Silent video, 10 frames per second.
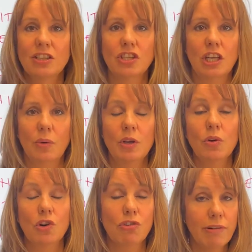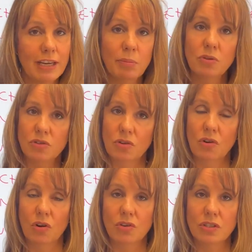to you? Are you a credible
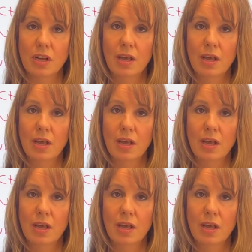source?